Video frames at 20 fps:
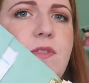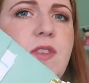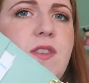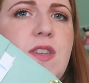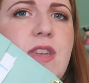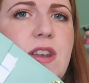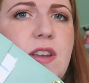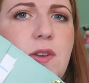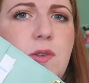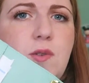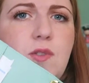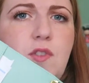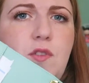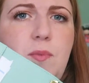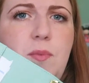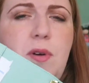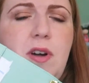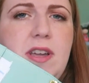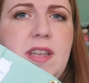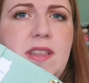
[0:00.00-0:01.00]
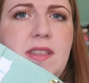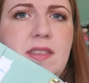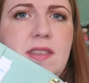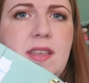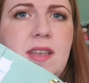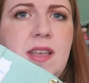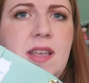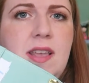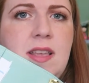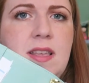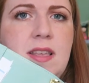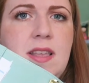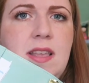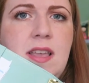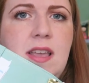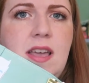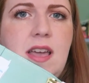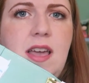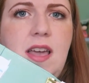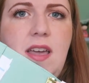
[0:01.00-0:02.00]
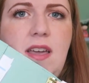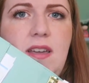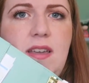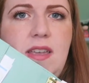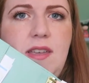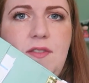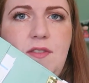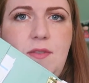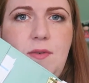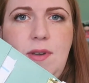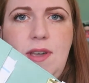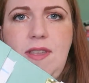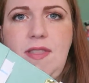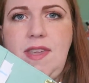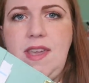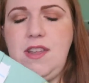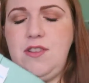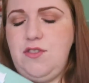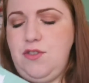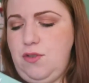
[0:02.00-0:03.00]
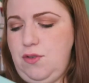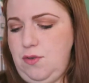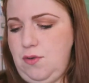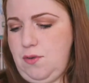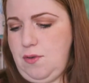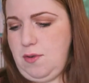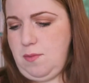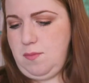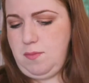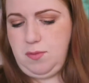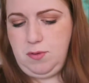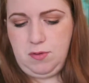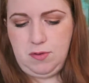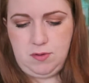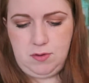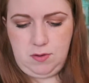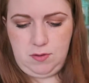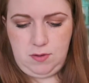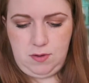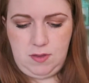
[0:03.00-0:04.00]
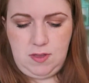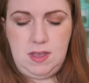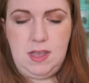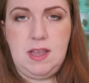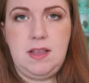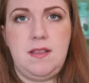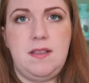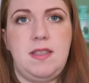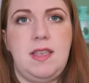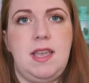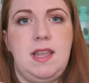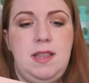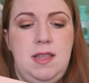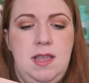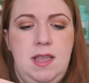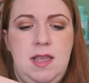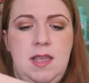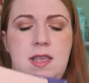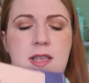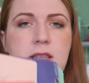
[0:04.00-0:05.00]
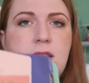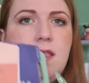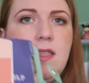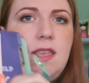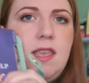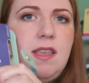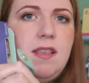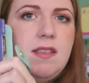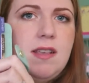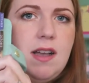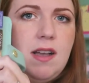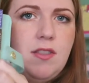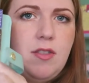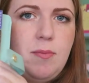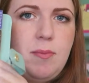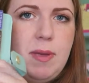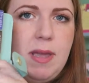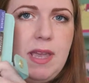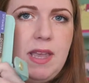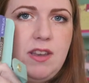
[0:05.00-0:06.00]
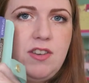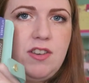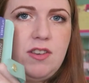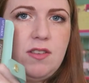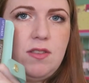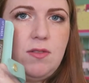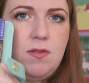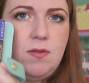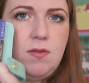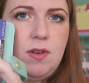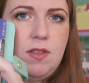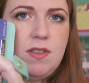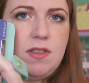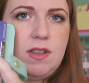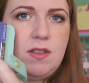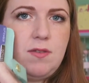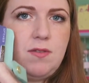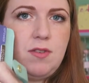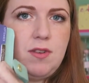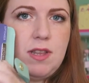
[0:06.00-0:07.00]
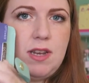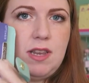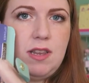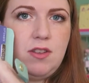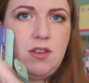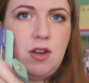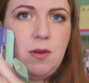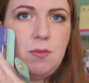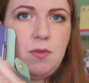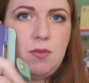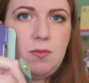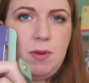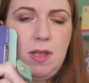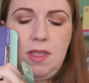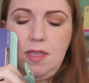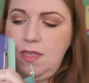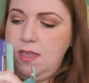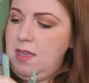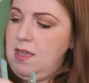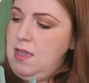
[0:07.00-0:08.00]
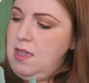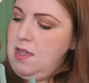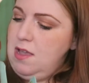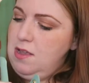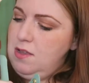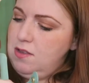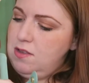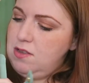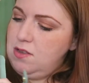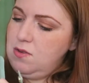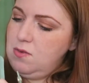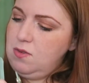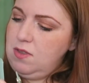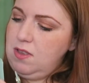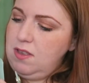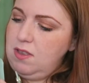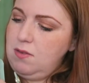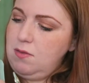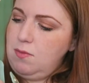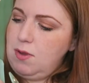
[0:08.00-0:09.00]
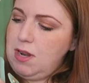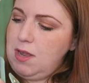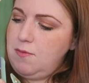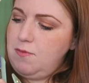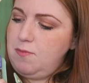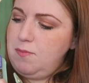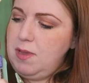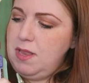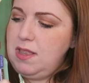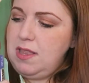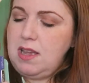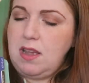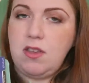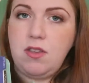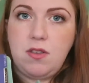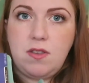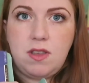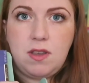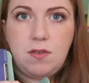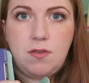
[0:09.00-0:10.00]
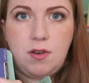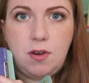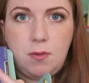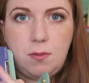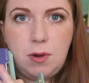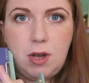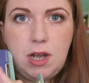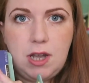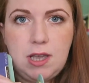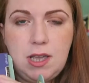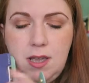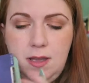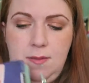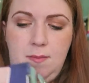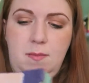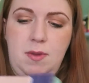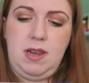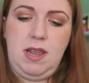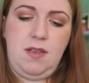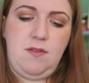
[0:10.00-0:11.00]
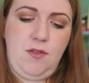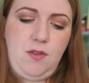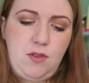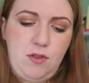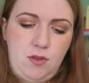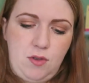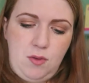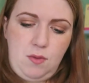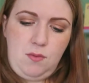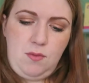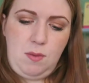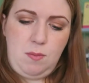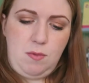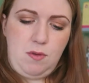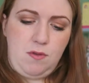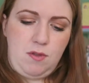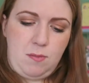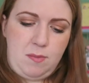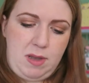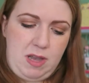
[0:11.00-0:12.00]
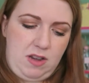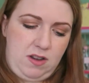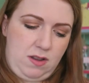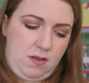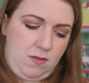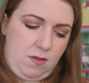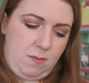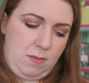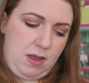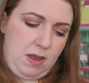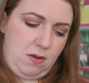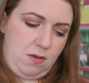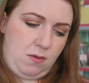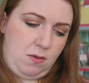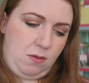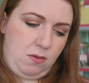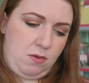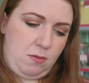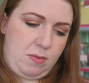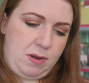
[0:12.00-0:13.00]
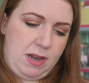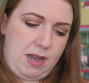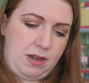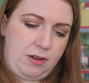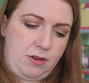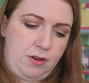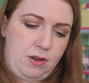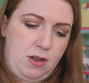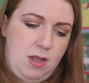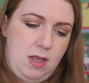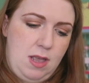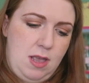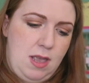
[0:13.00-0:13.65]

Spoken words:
You get loads of pockets everywhere there to put all your things. Then these are the pages, the ones at the front that it comes with. So this is what I've been now using for work, but I've also removed the pages from my older planner